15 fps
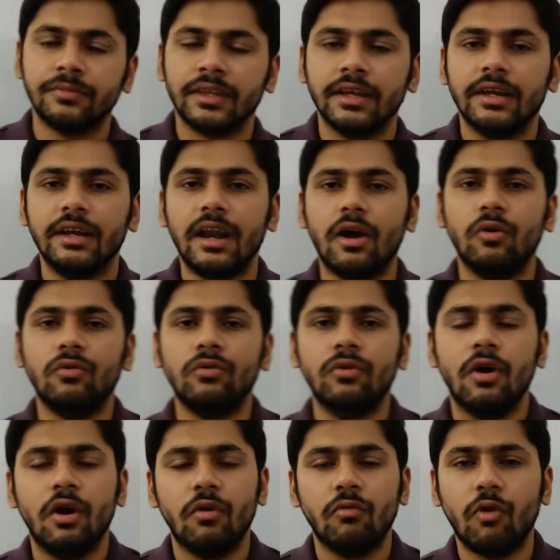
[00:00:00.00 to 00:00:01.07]

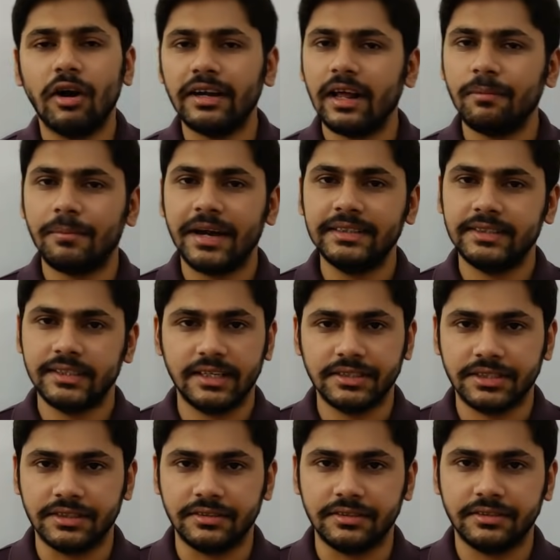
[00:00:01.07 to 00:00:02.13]
Now, what are my
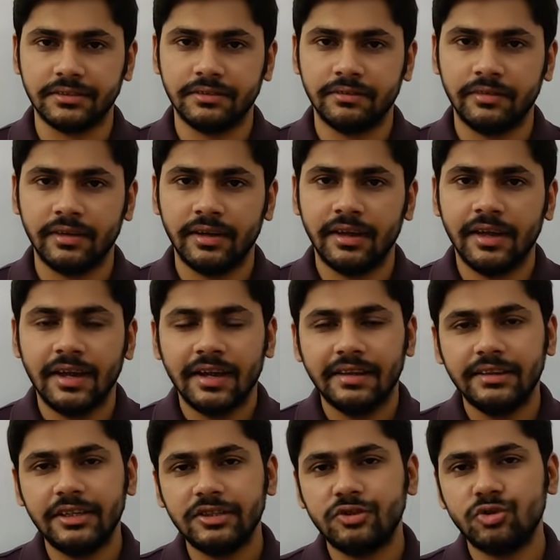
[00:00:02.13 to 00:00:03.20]
suggestions?
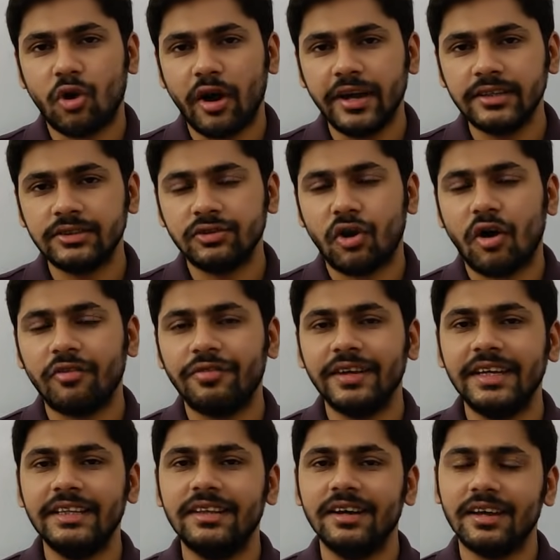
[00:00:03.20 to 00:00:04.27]
The choice of
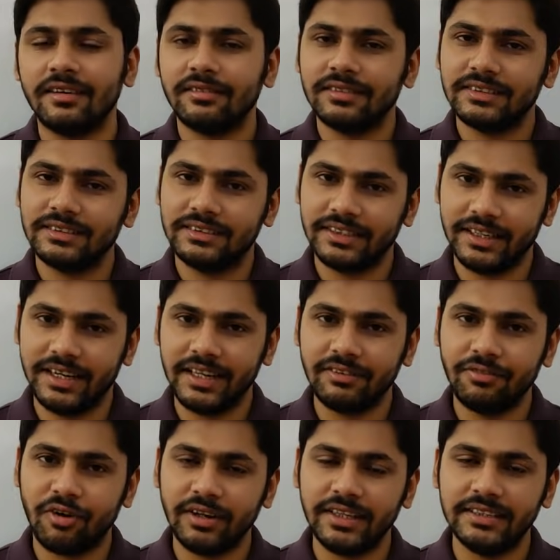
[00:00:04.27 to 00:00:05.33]
either sitting
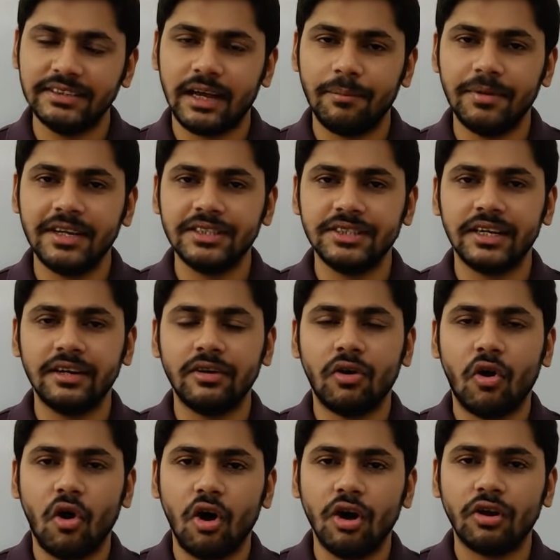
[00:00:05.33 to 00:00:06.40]
for the examination
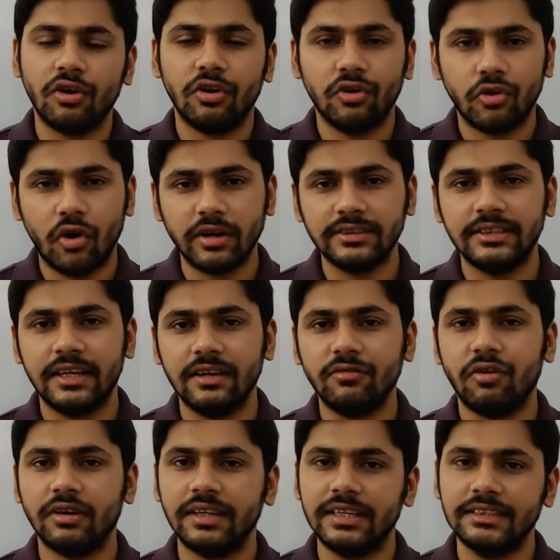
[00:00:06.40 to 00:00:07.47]
or not sitting
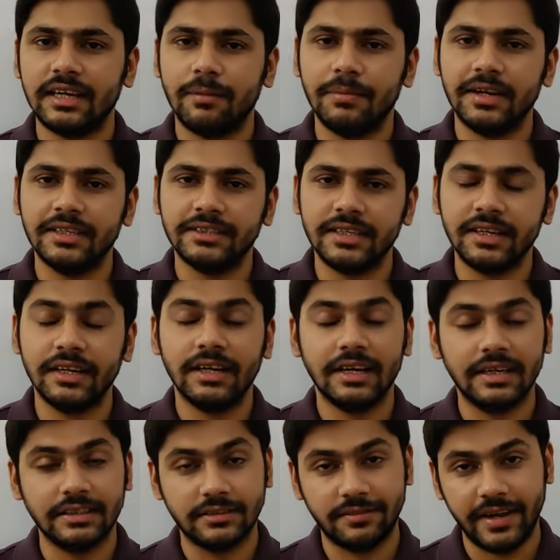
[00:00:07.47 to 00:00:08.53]
for the examination
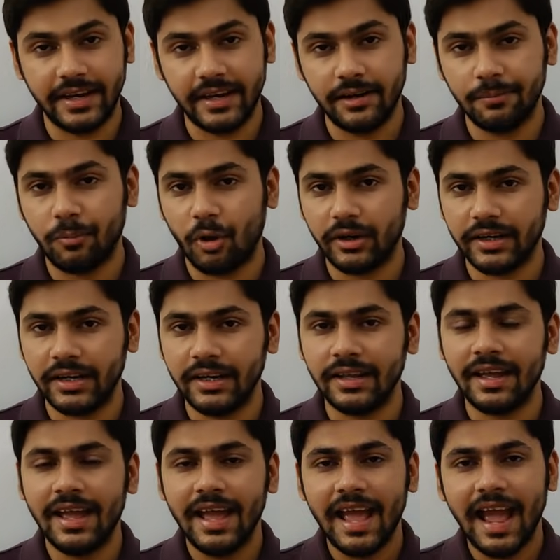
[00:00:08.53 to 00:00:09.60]
is very important
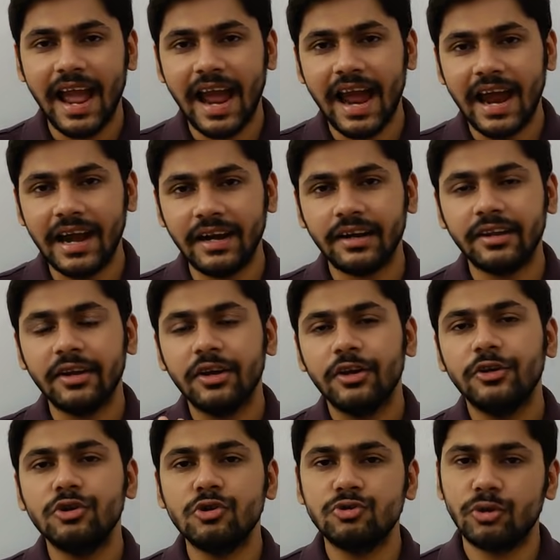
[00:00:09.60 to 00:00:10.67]
and
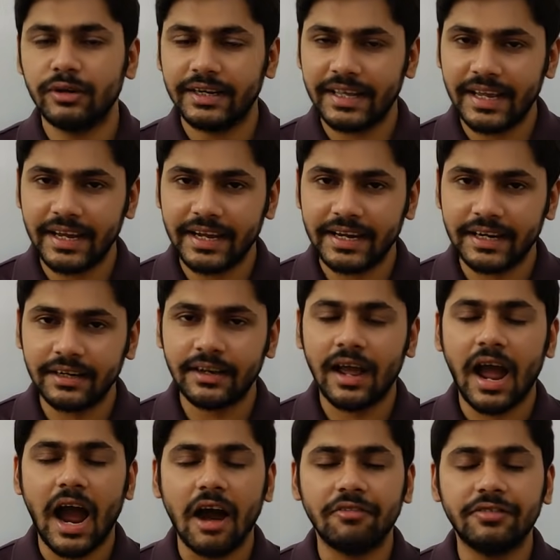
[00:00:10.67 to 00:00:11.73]
you should take it
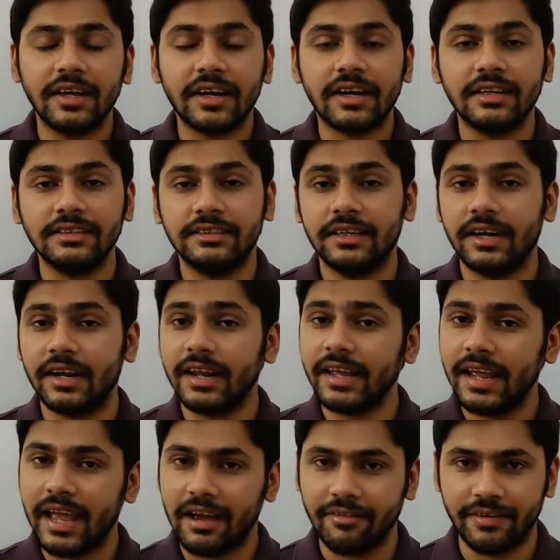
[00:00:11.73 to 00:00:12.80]
after
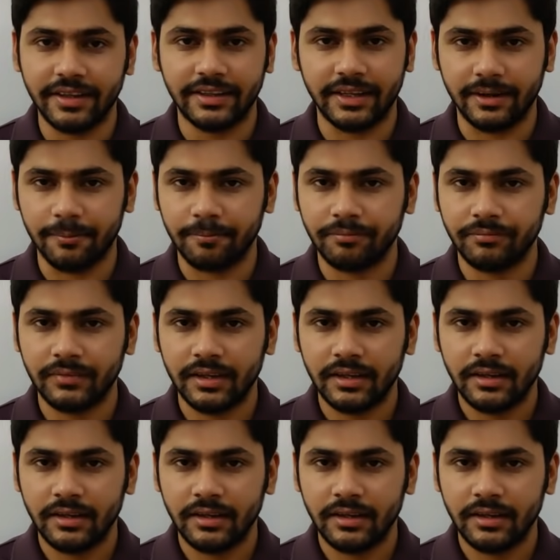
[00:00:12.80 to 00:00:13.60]
considering everything.